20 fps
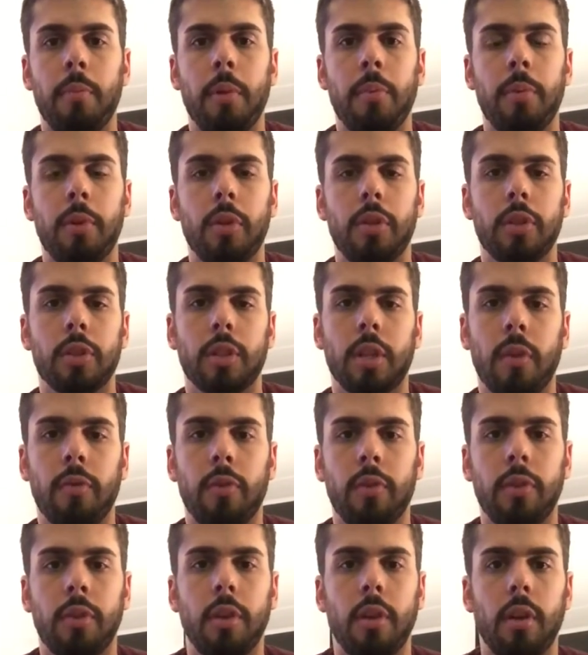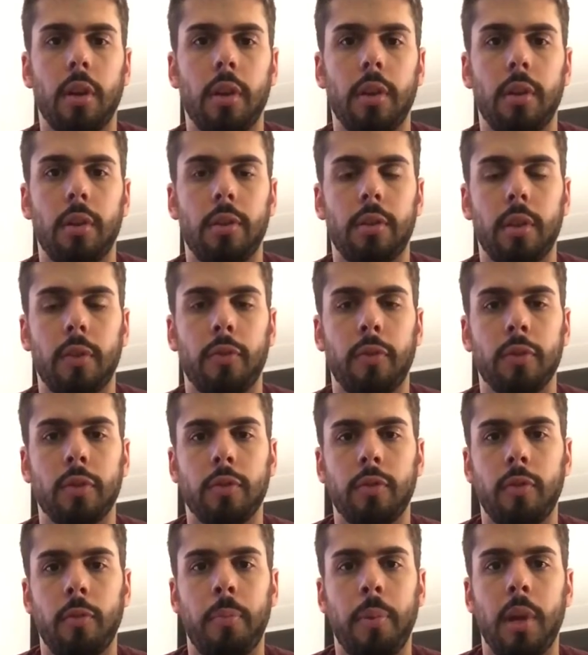Maybe you just have a
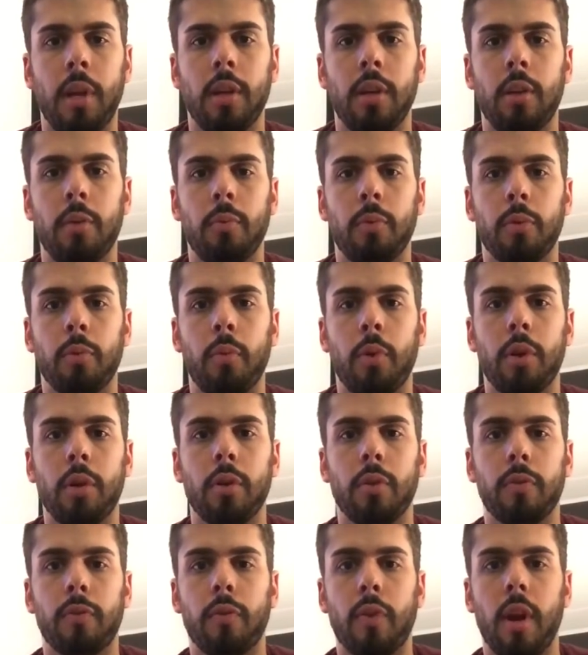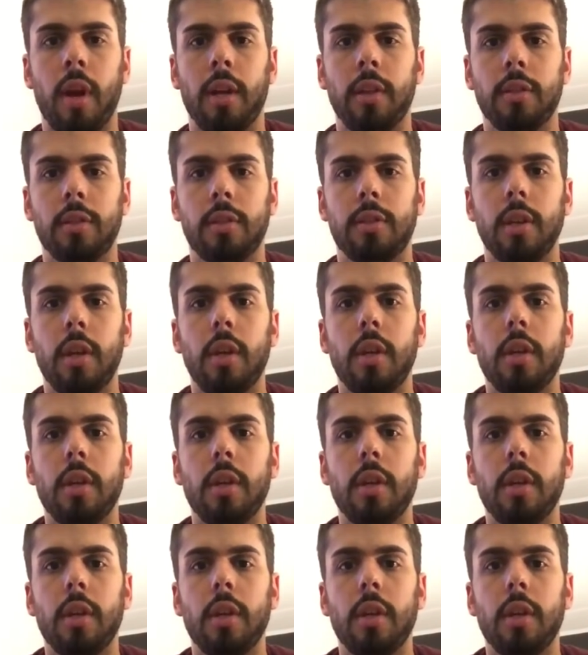difference of opinion with one of your friends